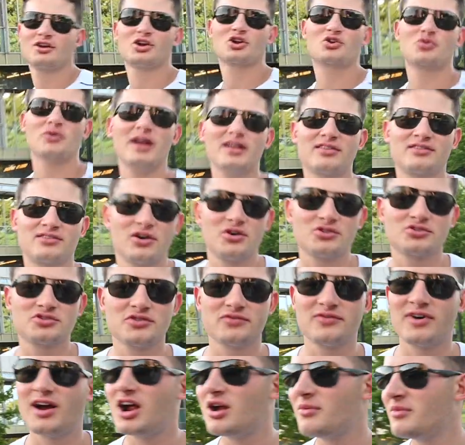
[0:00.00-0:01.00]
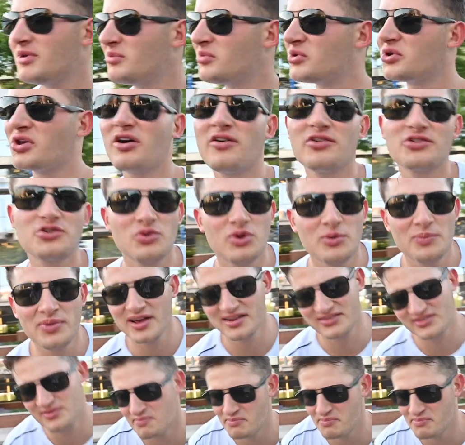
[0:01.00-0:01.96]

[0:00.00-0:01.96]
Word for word: Great social environment, but you also want to play some